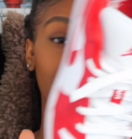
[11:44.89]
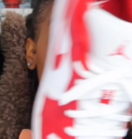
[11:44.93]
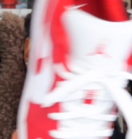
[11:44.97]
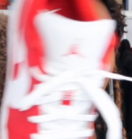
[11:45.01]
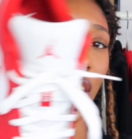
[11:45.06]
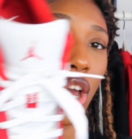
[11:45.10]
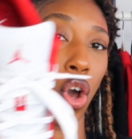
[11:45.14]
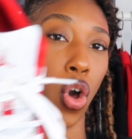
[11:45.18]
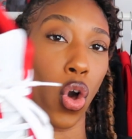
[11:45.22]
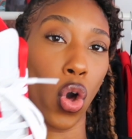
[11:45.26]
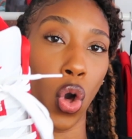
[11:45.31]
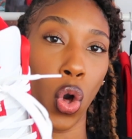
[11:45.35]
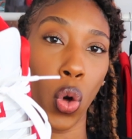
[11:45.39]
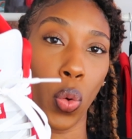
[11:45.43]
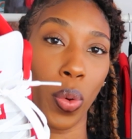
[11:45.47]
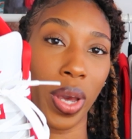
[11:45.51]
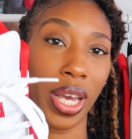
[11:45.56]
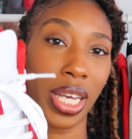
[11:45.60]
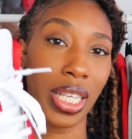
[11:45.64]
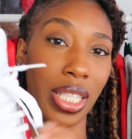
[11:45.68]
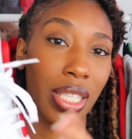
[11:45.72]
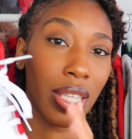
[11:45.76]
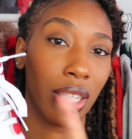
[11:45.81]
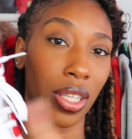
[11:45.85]
And they
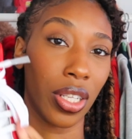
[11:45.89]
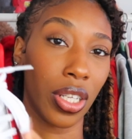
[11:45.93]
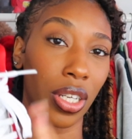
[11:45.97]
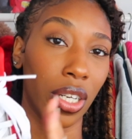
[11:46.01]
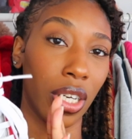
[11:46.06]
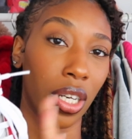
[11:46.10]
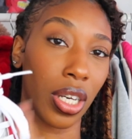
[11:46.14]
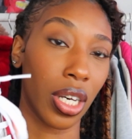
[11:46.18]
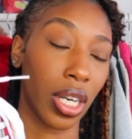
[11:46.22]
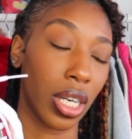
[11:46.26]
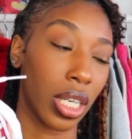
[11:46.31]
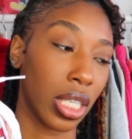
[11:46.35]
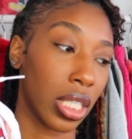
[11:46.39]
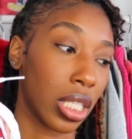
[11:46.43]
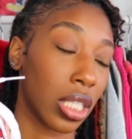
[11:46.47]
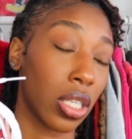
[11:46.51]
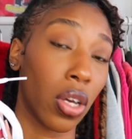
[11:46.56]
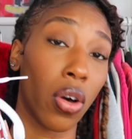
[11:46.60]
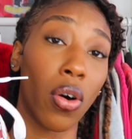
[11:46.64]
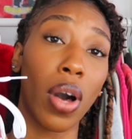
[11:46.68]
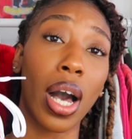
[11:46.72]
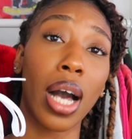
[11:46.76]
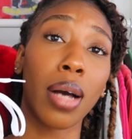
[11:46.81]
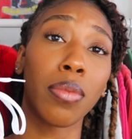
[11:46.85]
always look good.
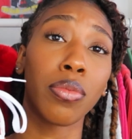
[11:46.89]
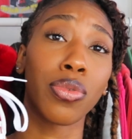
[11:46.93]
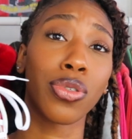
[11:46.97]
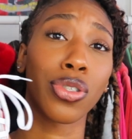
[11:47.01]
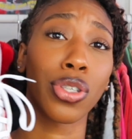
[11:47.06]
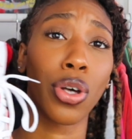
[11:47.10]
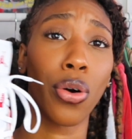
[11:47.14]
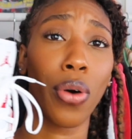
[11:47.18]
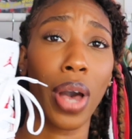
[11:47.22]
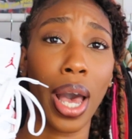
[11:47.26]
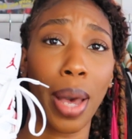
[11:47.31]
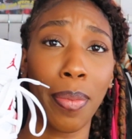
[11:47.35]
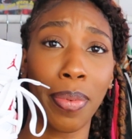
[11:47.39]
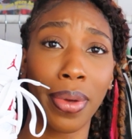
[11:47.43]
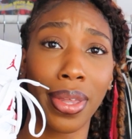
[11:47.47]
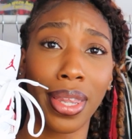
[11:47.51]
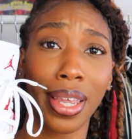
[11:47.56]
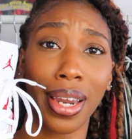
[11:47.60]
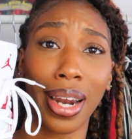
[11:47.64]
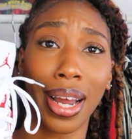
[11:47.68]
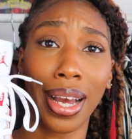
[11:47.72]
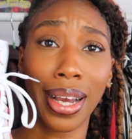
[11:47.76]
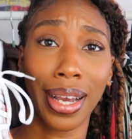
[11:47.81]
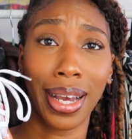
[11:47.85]
So I'm so happy
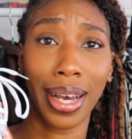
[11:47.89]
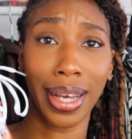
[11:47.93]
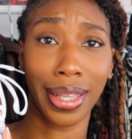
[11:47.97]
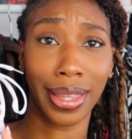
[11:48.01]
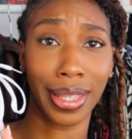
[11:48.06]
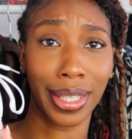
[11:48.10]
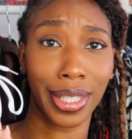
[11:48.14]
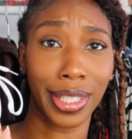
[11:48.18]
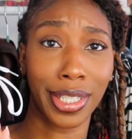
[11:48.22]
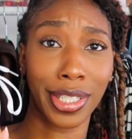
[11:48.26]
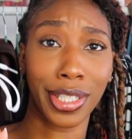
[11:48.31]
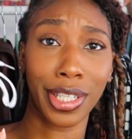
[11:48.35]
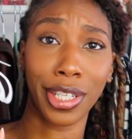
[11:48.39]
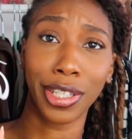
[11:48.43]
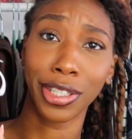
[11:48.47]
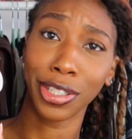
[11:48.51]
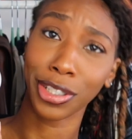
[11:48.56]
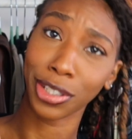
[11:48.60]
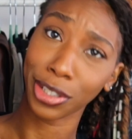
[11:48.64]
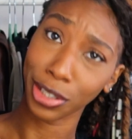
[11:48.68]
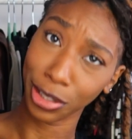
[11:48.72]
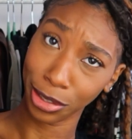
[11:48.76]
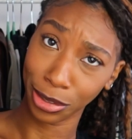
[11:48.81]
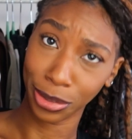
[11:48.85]
that I got these
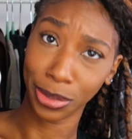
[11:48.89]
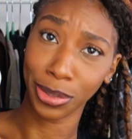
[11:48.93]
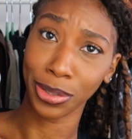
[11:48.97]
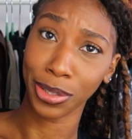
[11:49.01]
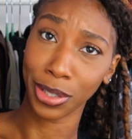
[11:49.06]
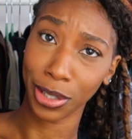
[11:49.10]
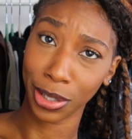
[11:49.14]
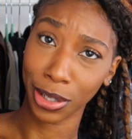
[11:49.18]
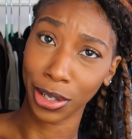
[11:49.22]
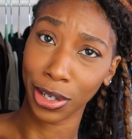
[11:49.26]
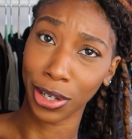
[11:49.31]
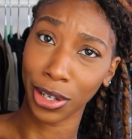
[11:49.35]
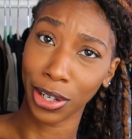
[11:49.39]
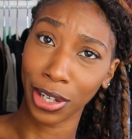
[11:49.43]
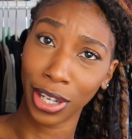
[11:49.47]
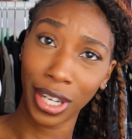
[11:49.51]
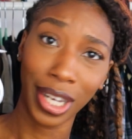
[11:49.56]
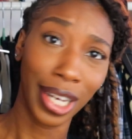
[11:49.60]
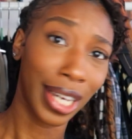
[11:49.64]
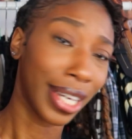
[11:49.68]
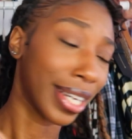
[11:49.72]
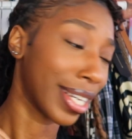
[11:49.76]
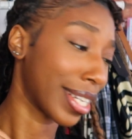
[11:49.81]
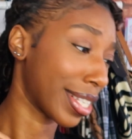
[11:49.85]
shoes, y'all,
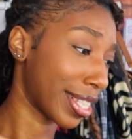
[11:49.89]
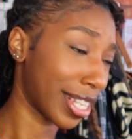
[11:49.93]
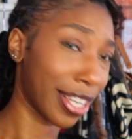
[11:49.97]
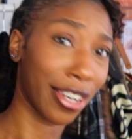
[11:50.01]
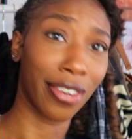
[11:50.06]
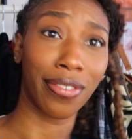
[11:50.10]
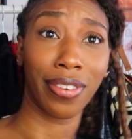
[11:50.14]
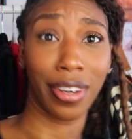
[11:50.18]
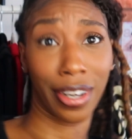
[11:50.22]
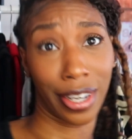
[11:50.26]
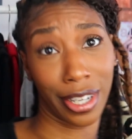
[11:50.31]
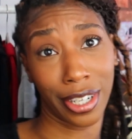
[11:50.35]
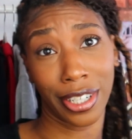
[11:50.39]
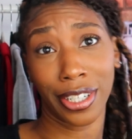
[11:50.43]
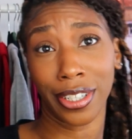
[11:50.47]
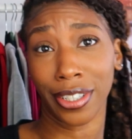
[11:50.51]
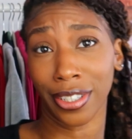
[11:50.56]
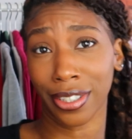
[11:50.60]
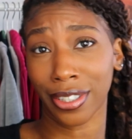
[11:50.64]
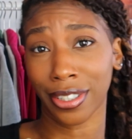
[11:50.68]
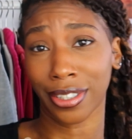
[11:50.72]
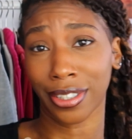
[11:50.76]
because they are fire.